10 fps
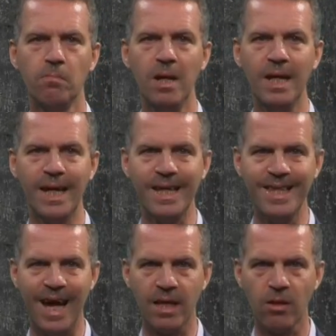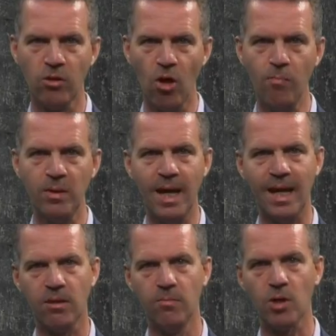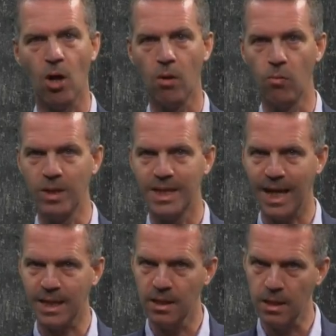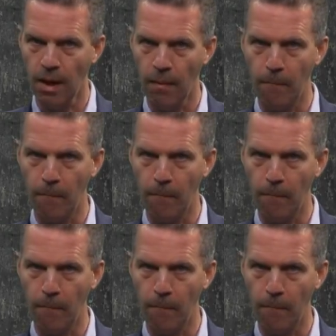meaning that dopant atoms are rejected